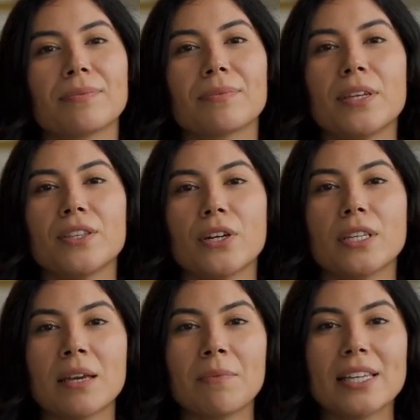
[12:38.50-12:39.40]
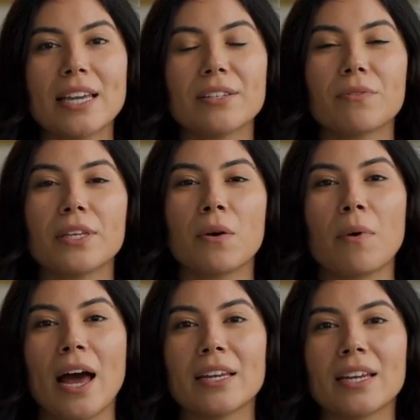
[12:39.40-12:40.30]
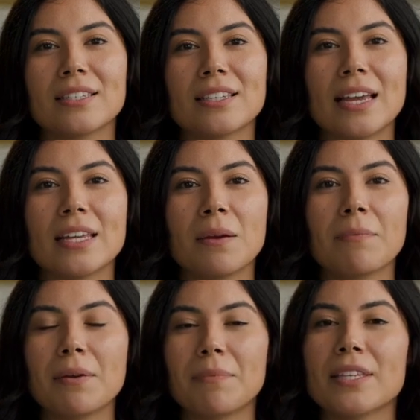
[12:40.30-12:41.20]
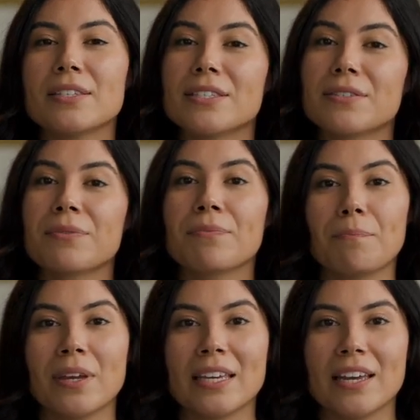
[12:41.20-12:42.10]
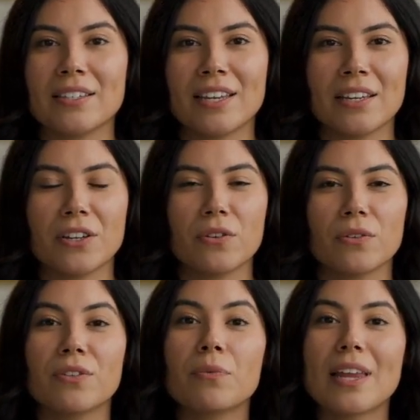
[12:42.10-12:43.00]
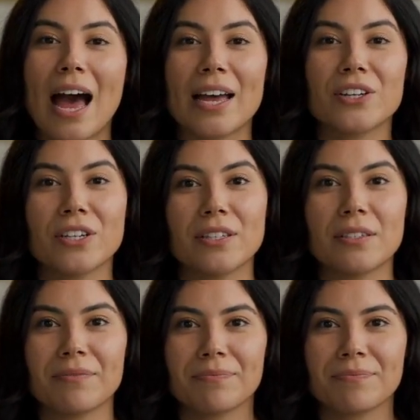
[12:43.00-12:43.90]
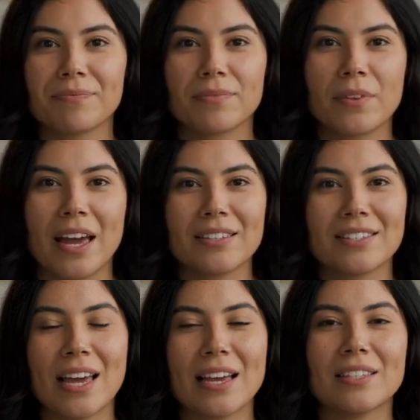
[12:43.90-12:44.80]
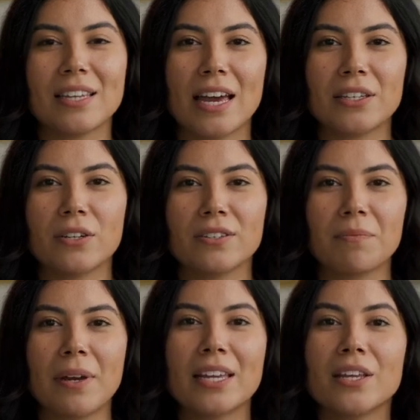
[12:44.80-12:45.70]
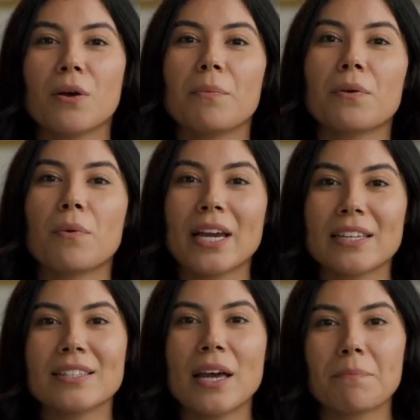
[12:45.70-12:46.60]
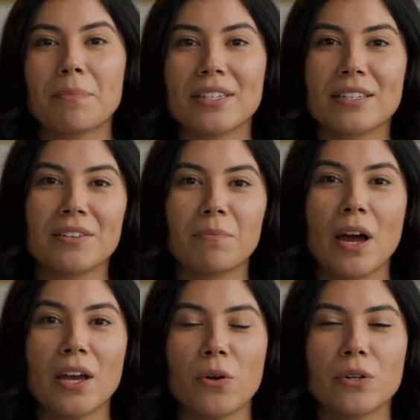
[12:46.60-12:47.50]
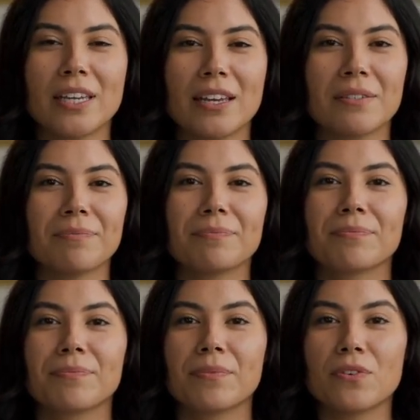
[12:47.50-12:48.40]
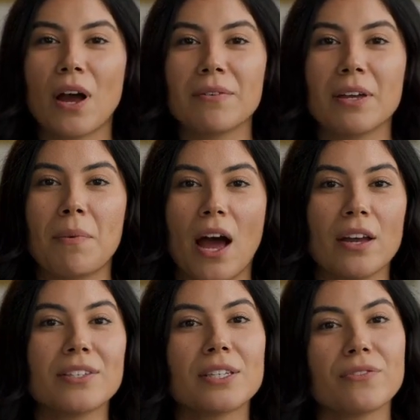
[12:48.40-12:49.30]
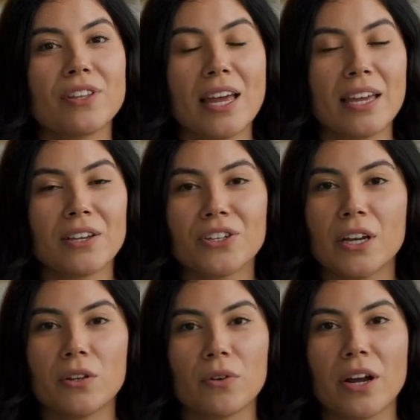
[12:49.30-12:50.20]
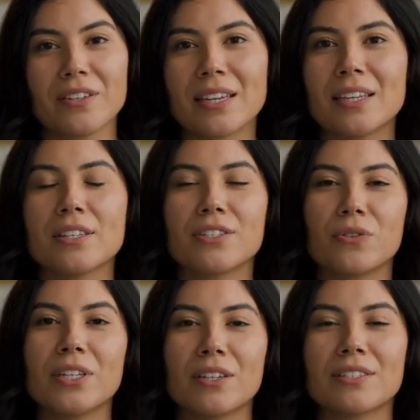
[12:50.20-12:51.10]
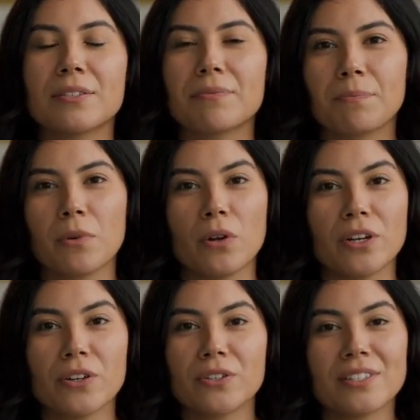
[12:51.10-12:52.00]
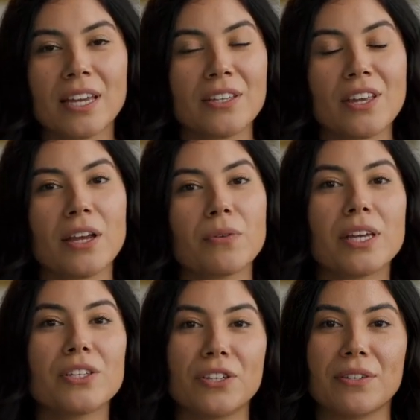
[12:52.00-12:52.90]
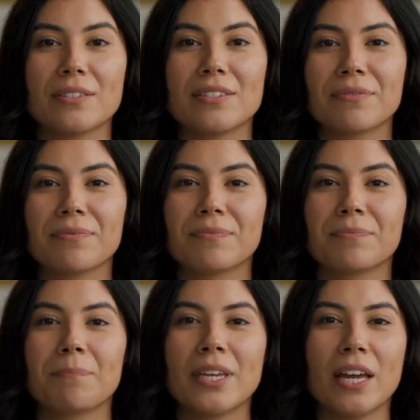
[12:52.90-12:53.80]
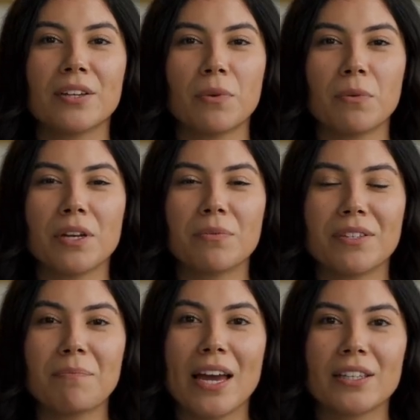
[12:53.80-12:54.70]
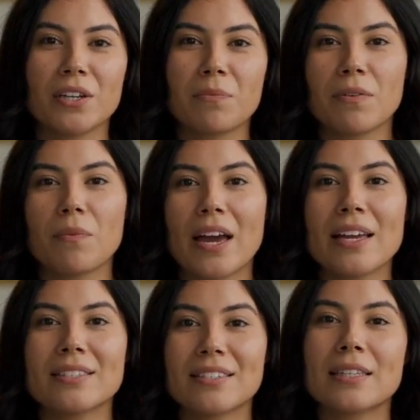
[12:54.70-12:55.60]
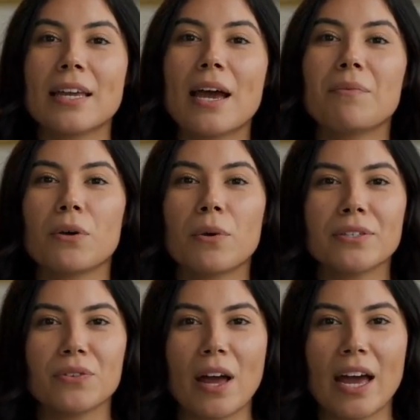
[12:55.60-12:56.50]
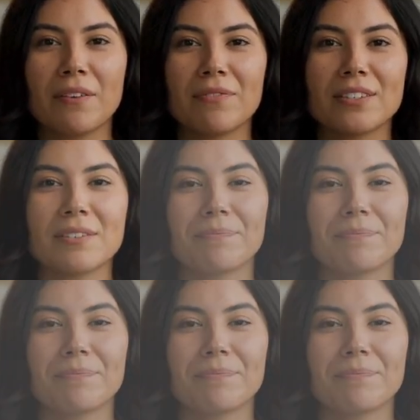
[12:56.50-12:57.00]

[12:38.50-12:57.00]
The journey begins with awareness and commitment, but it continues with action. Let's stand together to make human rights a business priority, driving positive change across industries, borders, and generations. Because when we respect human rights, everyone thrives.